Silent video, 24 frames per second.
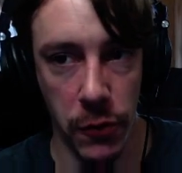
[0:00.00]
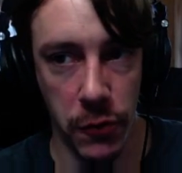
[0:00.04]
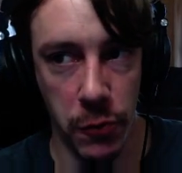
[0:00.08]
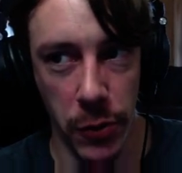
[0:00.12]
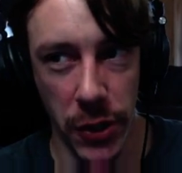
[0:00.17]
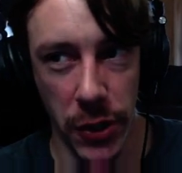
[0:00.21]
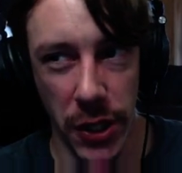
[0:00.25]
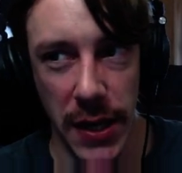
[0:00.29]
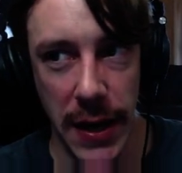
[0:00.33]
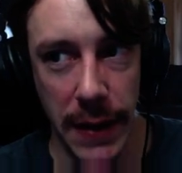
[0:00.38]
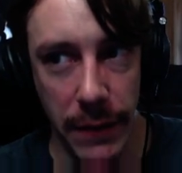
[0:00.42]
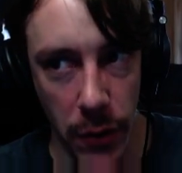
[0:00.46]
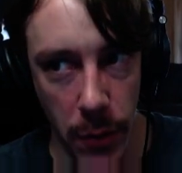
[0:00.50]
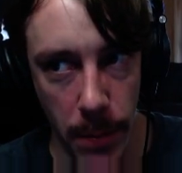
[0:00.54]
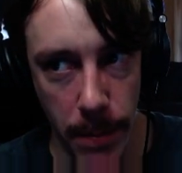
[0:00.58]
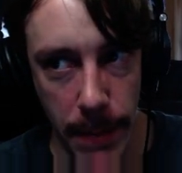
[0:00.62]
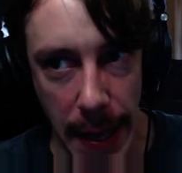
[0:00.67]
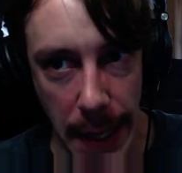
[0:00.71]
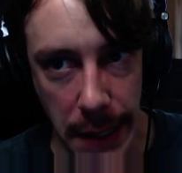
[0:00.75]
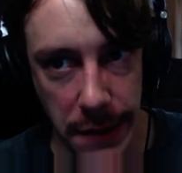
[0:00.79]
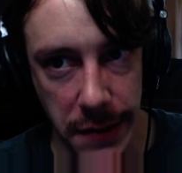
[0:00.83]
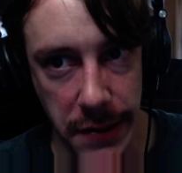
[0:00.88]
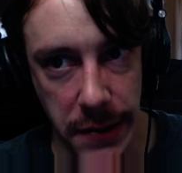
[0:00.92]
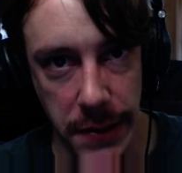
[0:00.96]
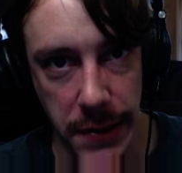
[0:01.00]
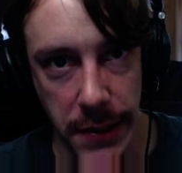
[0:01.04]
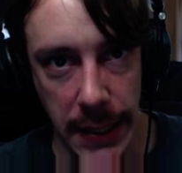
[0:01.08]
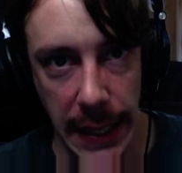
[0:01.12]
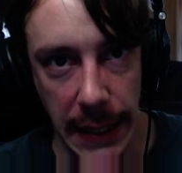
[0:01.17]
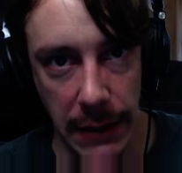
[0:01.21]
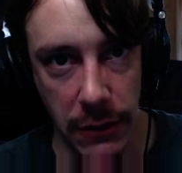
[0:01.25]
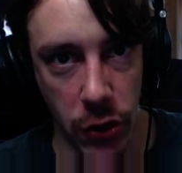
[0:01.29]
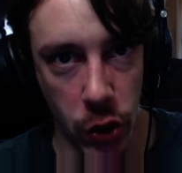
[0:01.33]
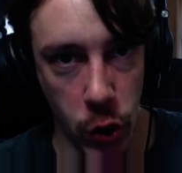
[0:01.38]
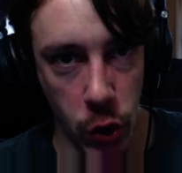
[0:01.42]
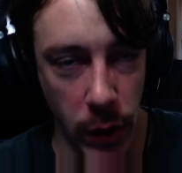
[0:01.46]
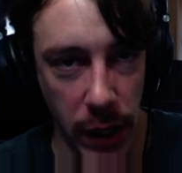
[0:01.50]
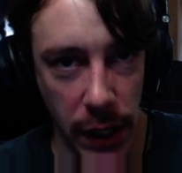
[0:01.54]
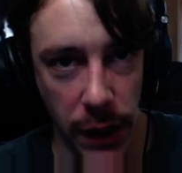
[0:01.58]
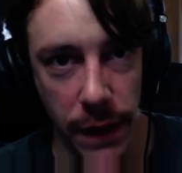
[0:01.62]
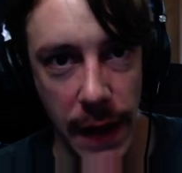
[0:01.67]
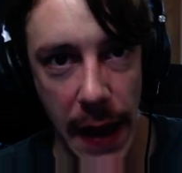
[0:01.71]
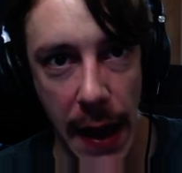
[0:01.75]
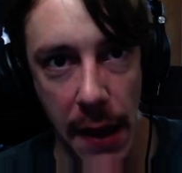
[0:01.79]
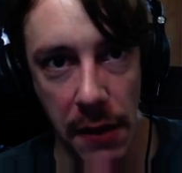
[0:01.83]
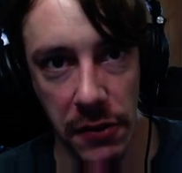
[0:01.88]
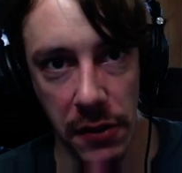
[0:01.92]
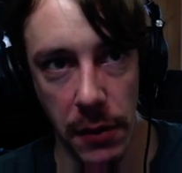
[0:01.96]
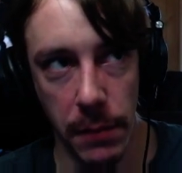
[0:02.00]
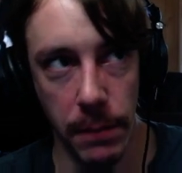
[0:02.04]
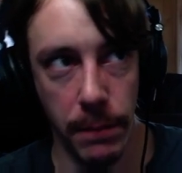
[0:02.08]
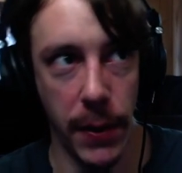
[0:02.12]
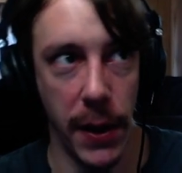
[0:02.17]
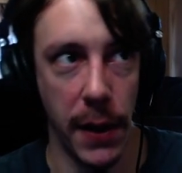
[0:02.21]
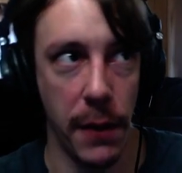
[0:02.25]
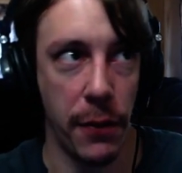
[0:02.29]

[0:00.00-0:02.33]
It was really never meant to, to get to twenty thousand,